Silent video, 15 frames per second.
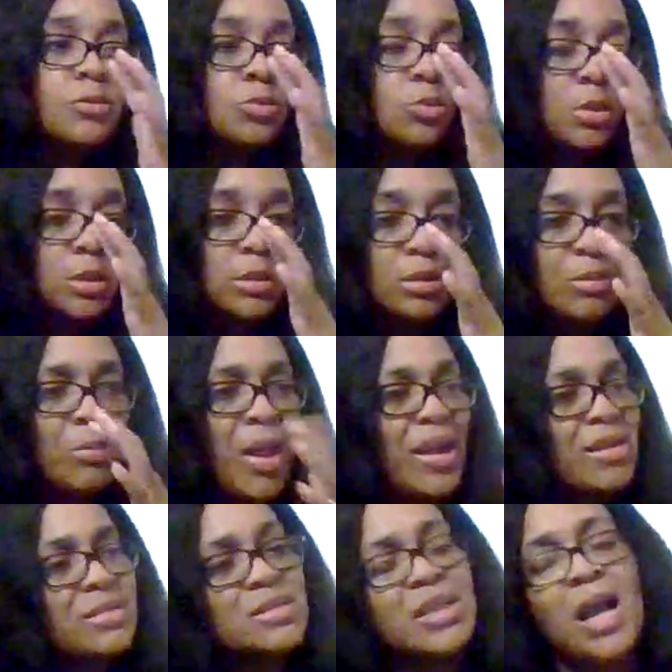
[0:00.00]
to really look
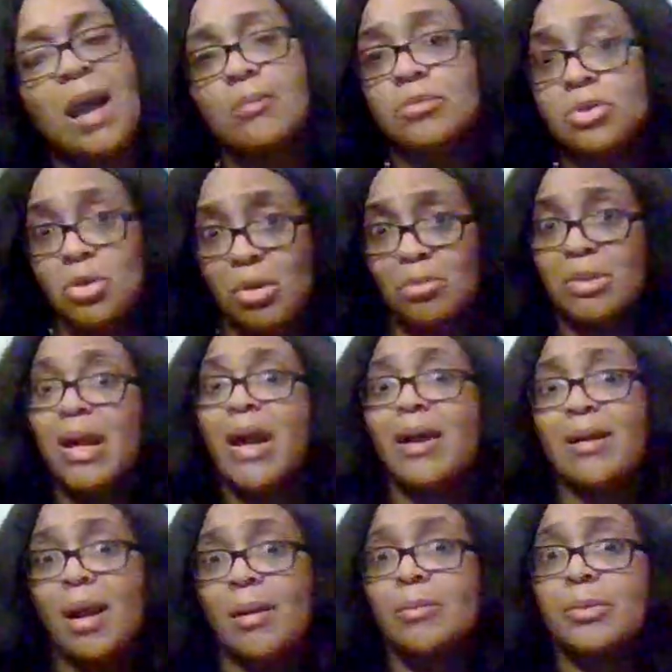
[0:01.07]
back and say, you know, I'm
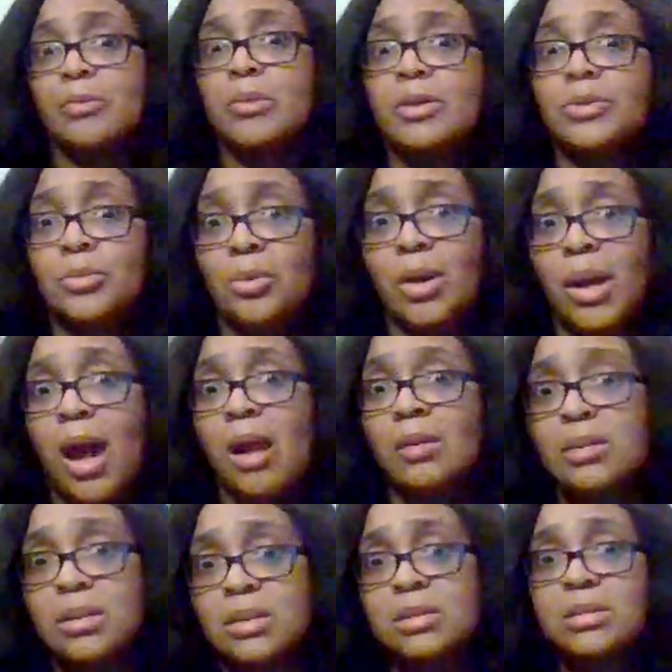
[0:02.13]
glad God put me through a lot
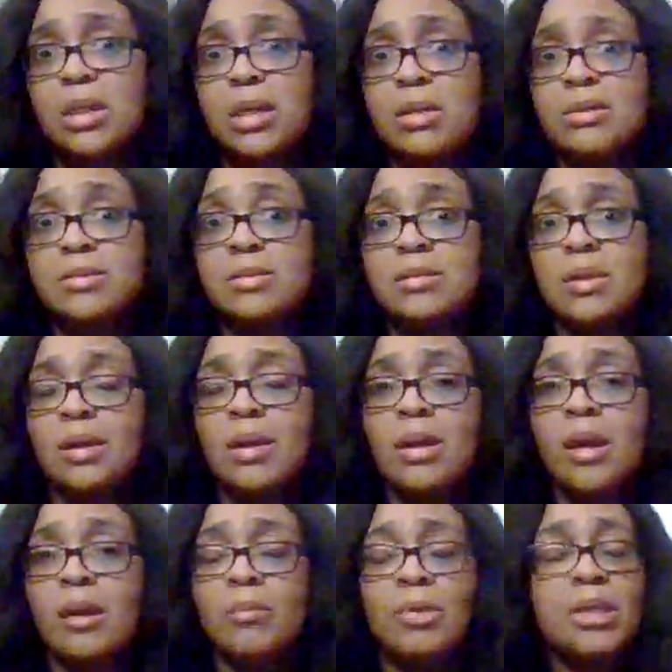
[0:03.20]
of these things
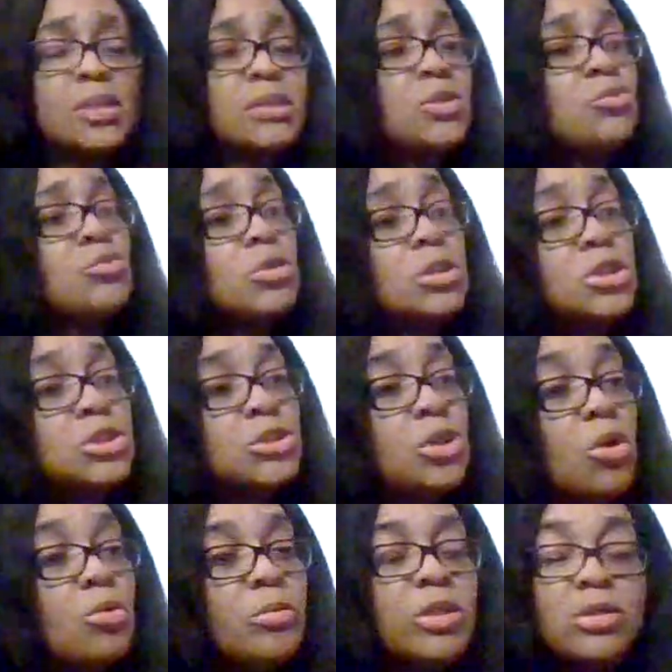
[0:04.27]
because it really
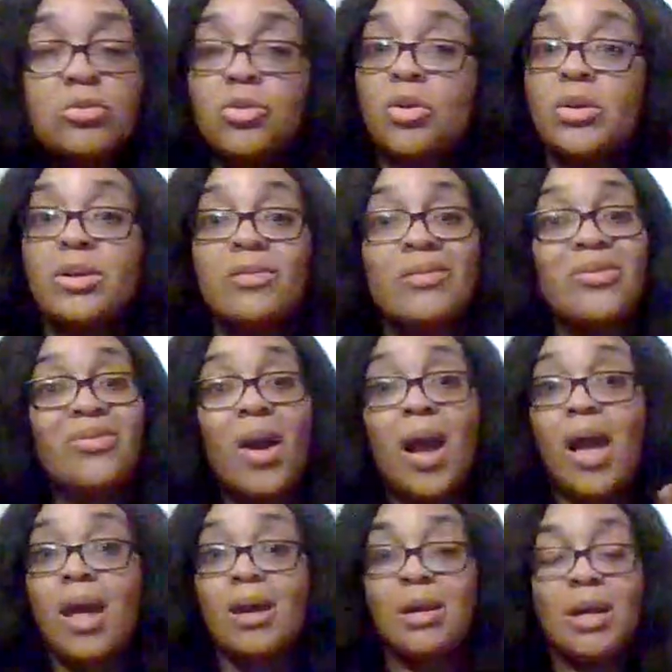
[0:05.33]
showed me, you know, even if I
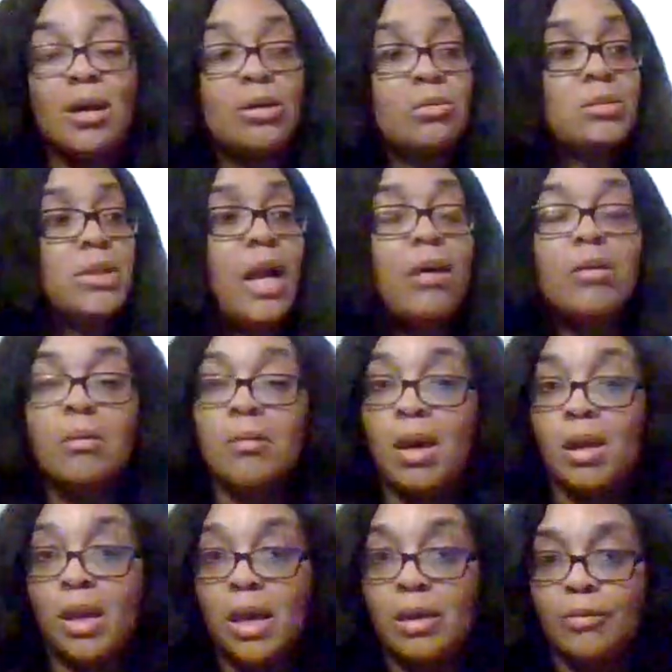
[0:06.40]
had held doubt in
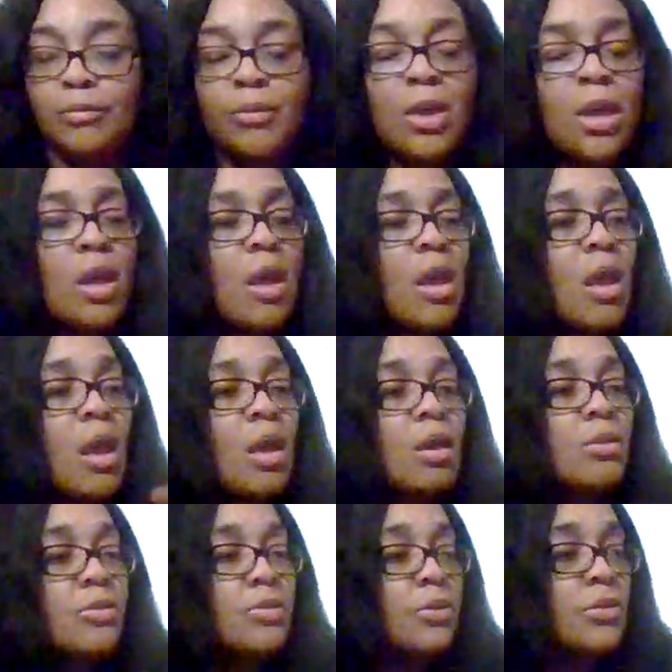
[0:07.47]
my life,
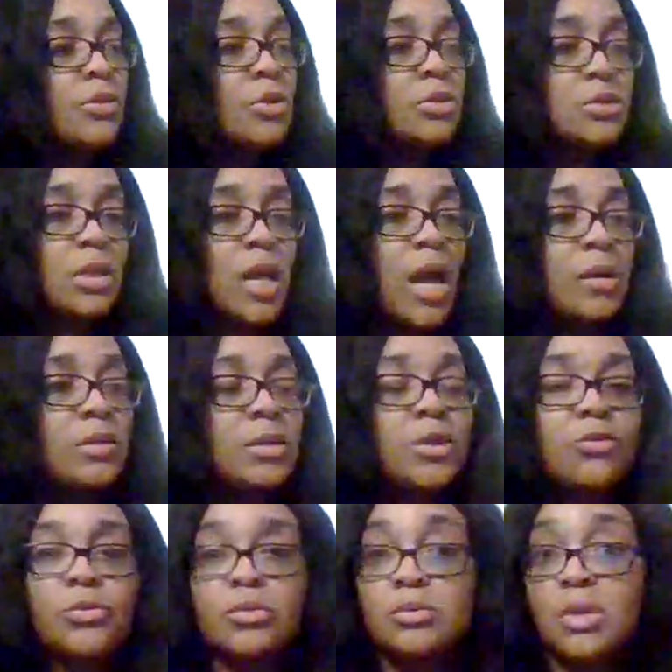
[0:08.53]
there's a lot of
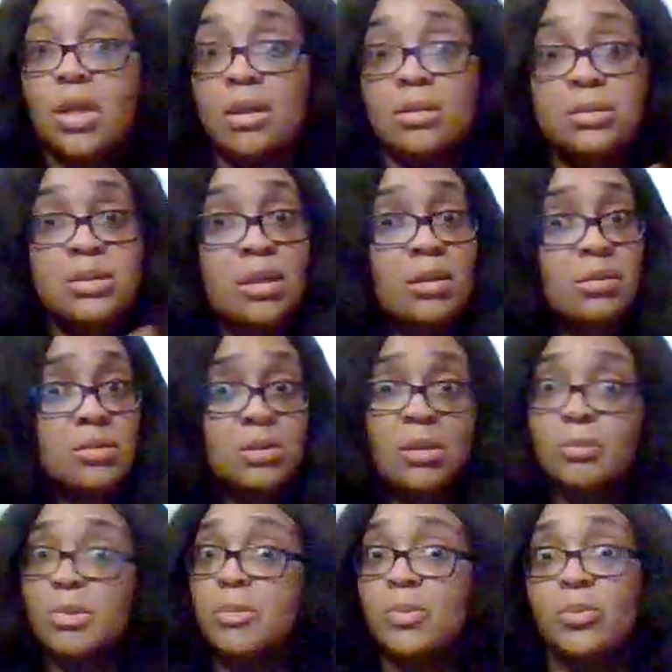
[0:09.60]
different things that
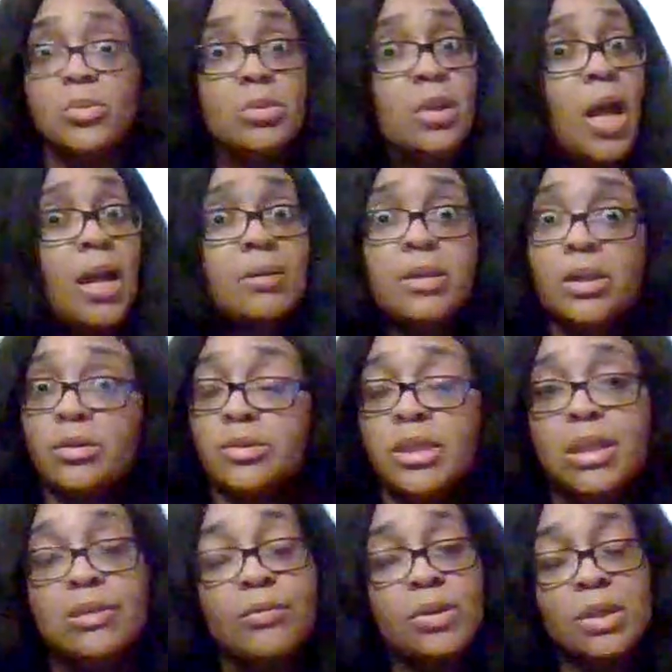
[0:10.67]
some people will not dare to
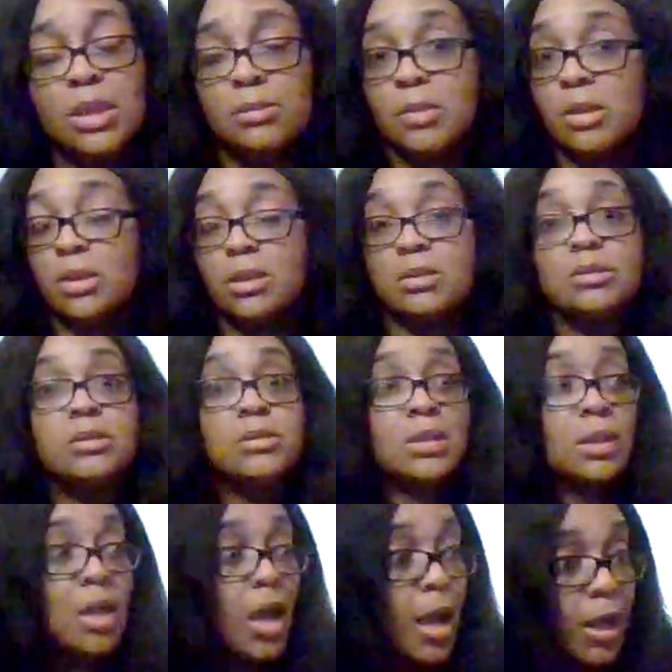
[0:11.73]
even come
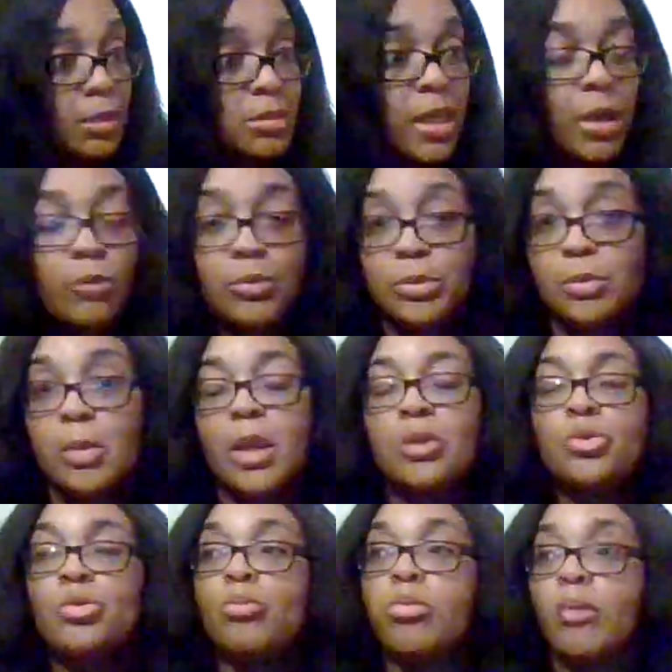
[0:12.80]
into contact with them,
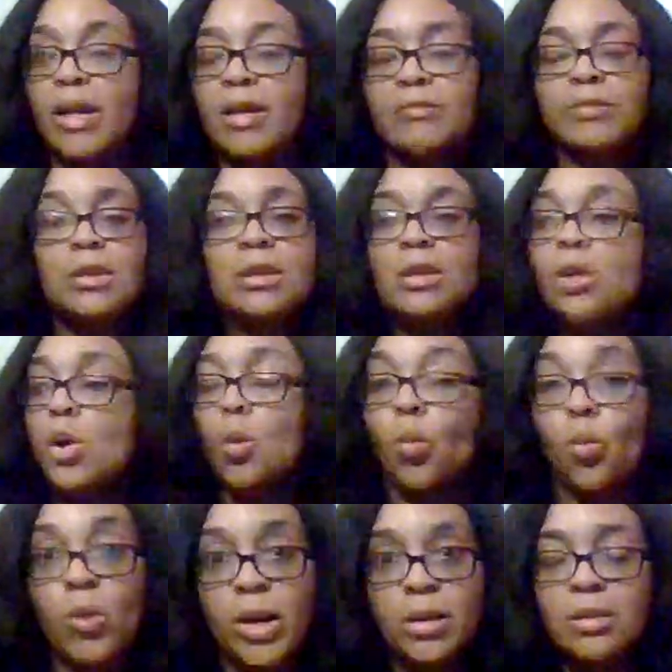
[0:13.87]
and you bravely
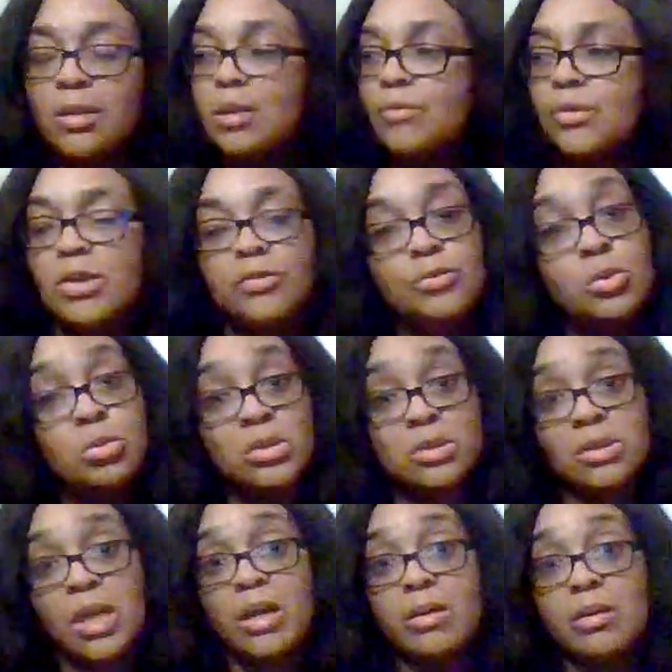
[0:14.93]
went, even if you were
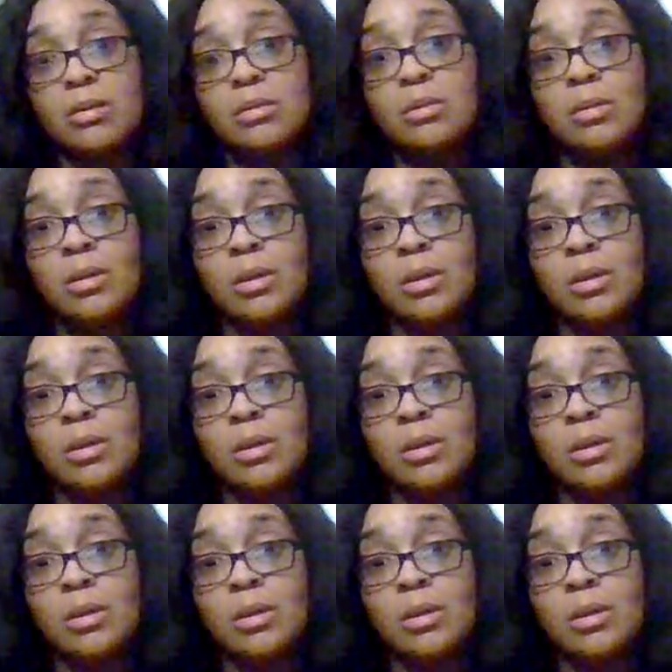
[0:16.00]
scared.